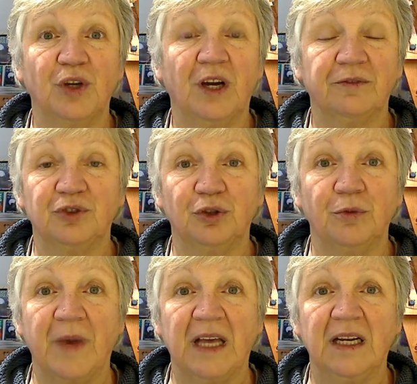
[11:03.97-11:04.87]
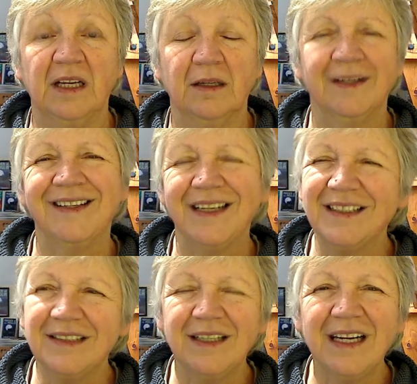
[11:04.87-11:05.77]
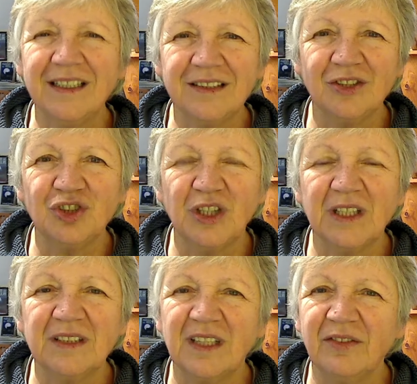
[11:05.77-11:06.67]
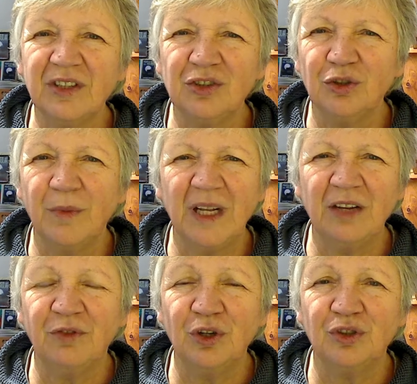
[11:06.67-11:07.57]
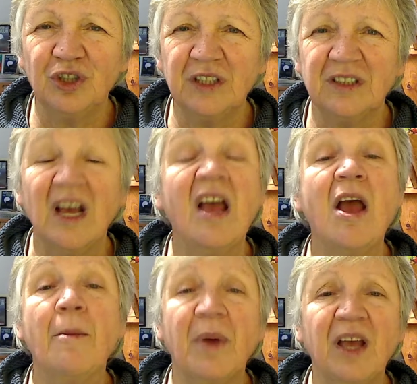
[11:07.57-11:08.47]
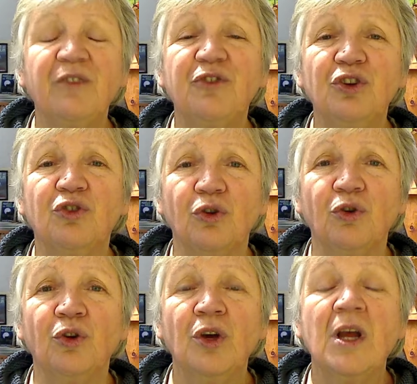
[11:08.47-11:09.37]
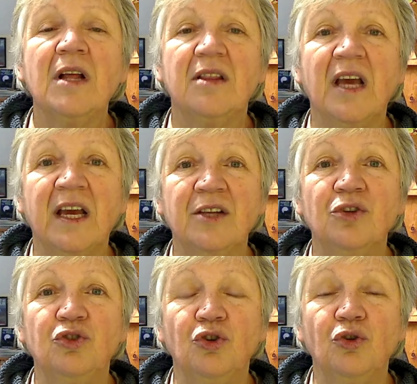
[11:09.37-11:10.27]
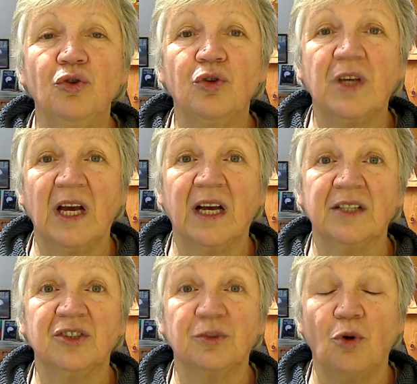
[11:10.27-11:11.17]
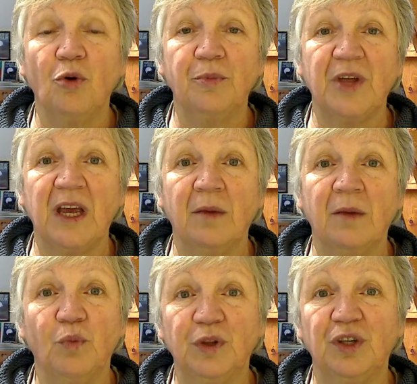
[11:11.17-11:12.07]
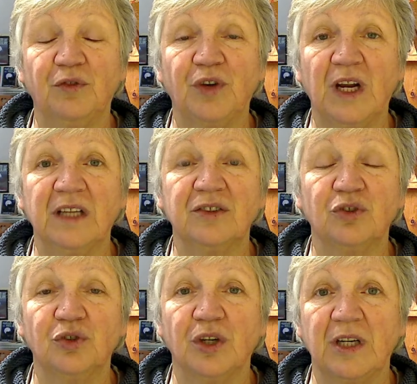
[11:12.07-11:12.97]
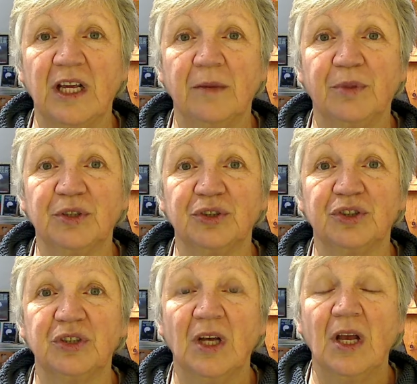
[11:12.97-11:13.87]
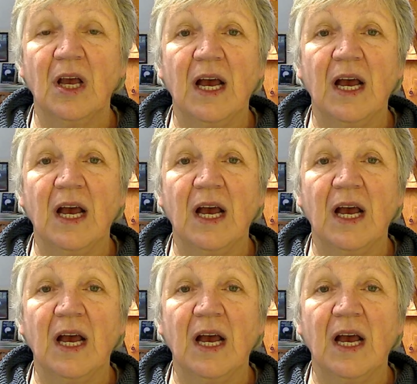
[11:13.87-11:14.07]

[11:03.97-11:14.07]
if you have too many, is there any such thing as having too many fruit trees? But if you do, then you can swap them with your friends or your neighbours.